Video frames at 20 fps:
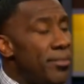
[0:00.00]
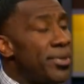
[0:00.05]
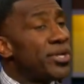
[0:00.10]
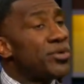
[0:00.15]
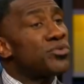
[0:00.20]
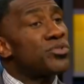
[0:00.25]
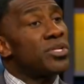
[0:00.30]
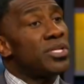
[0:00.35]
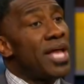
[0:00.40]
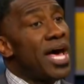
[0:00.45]

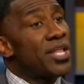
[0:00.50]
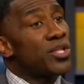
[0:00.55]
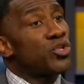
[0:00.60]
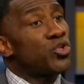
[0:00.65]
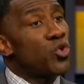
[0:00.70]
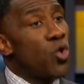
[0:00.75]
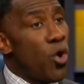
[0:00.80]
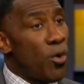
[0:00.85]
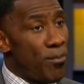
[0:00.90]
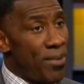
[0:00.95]
but it was a lot
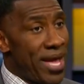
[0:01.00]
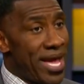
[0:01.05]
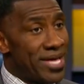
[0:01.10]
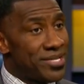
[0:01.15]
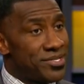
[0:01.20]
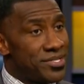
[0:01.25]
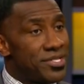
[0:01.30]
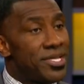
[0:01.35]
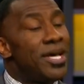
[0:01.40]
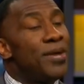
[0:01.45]
of short
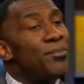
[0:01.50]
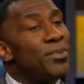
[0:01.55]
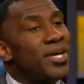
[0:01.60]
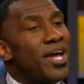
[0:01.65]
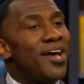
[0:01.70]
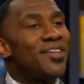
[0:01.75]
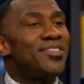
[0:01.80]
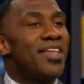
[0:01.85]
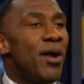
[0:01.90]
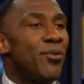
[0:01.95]
passes
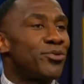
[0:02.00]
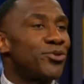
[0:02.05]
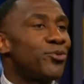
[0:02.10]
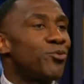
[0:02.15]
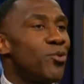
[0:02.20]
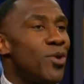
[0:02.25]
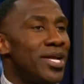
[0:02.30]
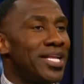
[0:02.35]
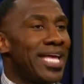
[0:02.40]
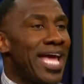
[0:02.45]
because that
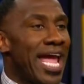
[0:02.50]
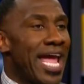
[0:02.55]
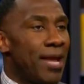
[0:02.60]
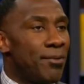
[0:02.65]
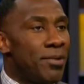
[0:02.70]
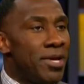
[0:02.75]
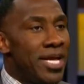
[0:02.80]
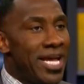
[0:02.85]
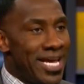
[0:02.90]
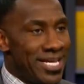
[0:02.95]
was the run game.